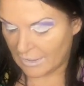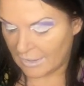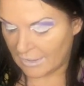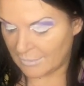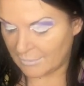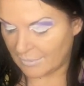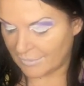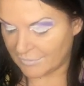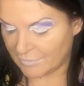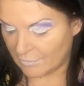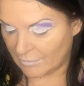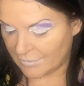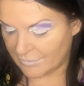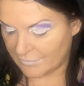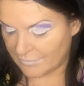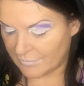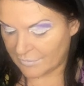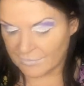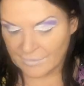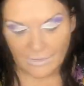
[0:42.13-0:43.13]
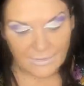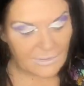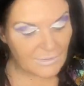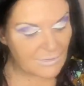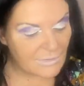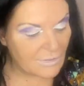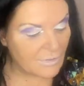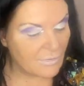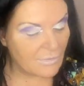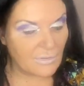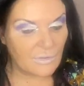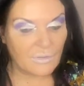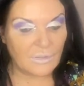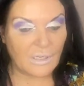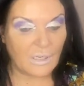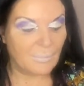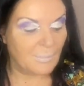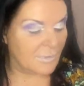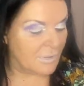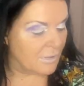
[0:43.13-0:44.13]
Anyway, so I decided to look
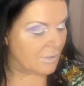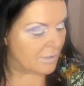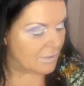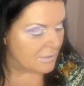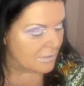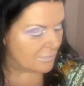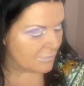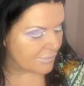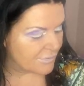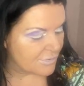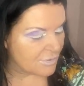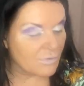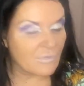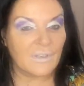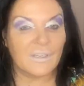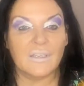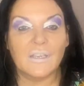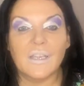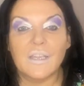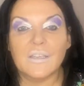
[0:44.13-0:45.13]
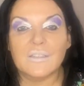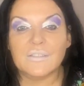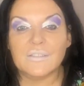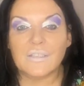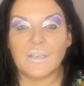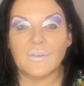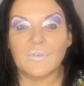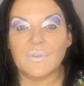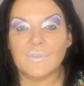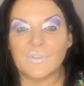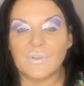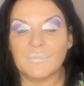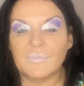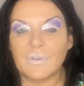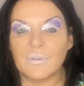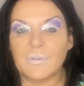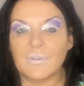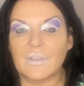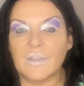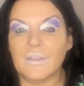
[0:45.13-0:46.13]
up a little story to tell you as I'm
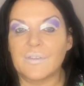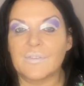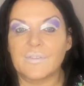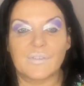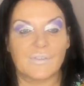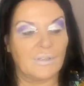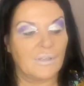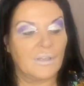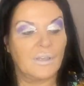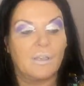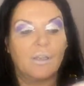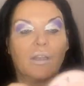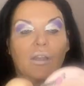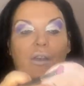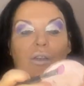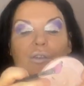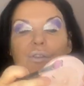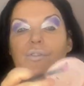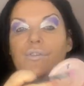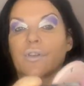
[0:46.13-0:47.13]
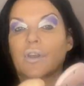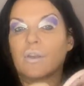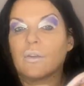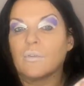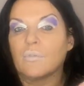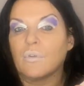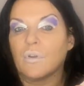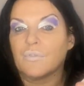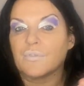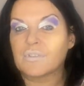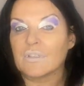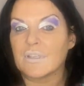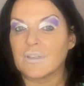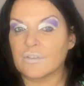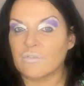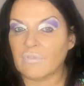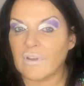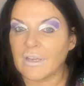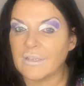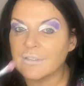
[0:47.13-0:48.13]
doing this. So obviously the
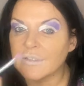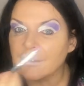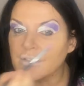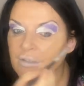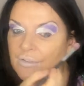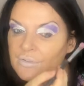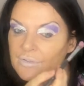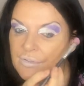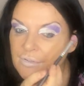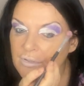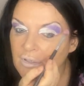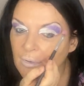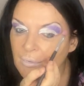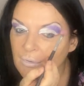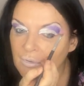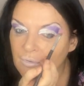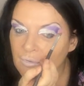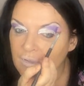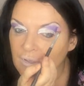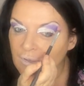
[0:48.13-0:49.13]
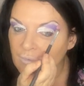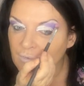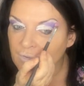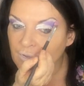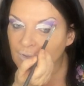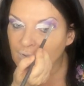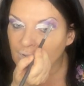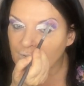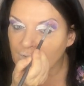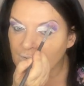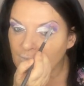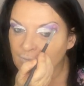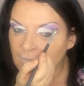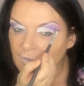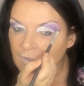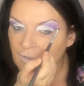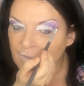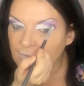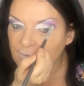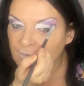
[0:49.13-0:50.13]
gradient is just going on the outside of
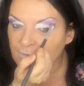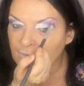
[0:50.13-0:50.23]
this.